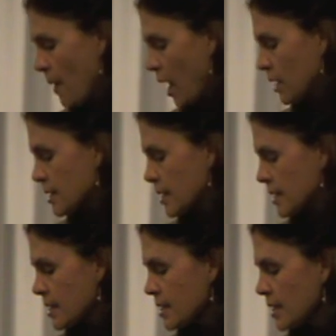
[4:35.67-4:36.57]

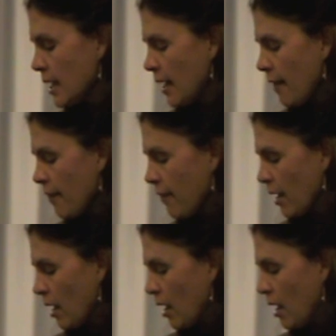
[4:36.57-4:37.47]
pollicis,
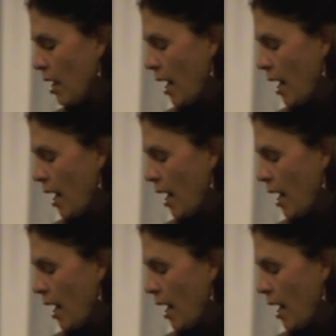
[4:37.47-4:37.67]
the